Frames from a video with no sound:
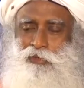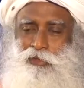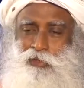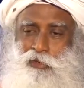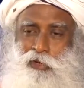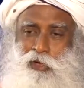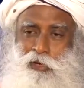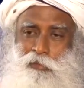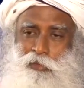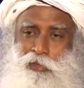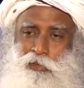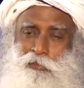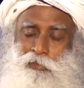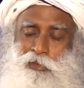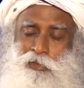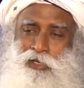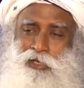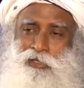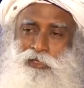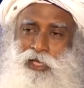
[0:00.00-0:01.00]
you're normal
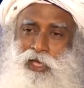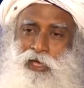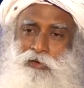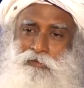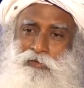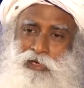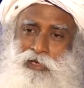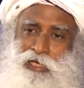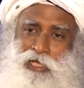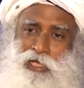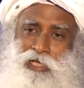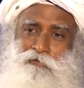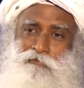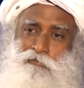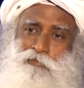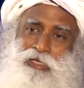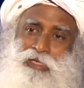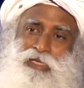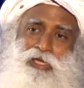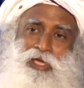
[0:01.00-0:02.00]
birth, our life
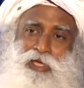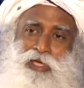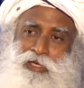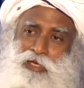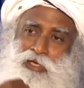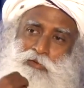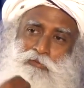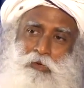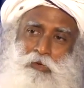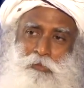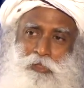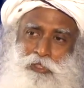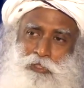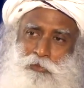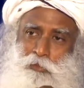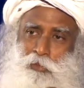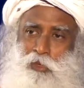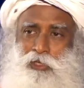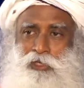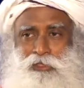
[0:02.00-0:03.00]
began in a
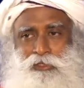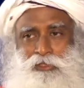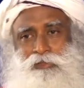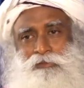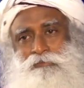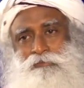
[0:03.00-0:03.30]
woman's body.